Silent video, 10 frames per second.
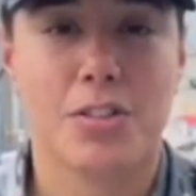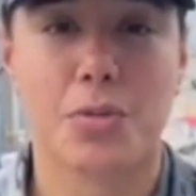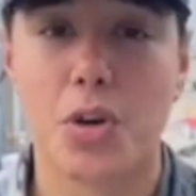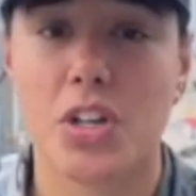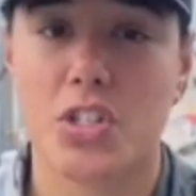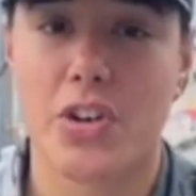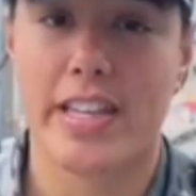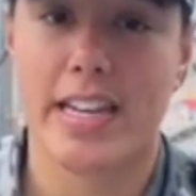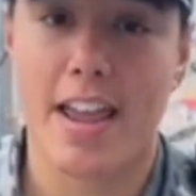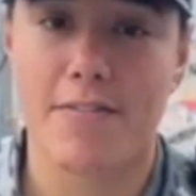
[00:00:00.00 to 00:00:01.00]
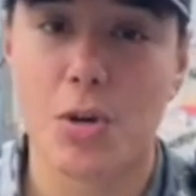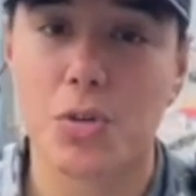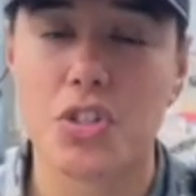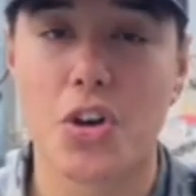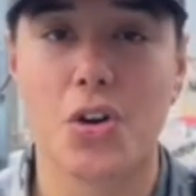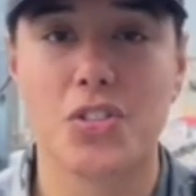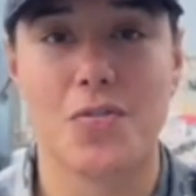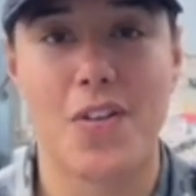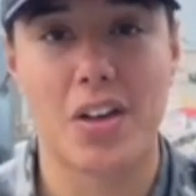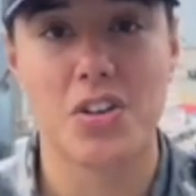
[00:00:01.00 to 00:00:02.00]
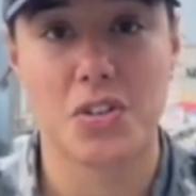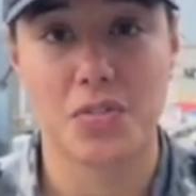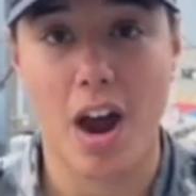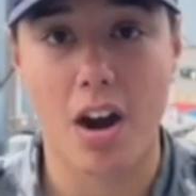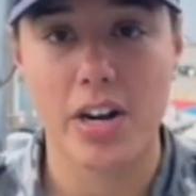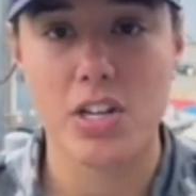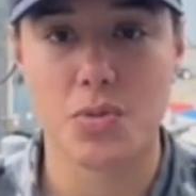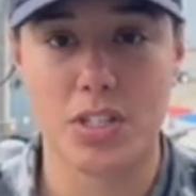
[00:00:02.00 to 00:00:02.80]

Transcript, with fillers: The Royal Australian Navy also holds the values of courage,